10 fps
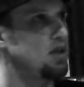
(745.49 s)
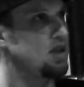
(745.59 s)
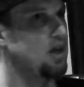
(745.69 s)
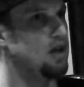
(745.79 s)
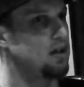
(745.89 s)

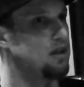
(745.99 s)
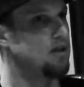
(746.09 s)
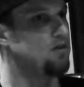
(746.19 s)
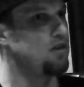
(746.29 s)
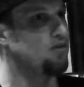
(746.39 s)

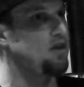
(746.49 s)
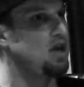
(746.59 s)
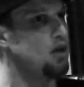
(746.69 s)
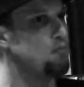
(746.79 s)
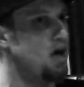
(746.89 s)
The
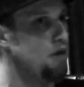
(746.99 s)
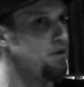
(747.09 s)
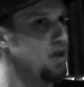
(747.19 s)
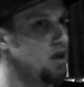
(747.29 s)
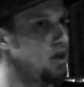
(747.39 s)
scene, in my
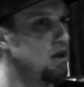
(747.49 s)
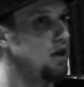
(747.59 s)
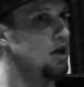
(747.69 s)
opinion,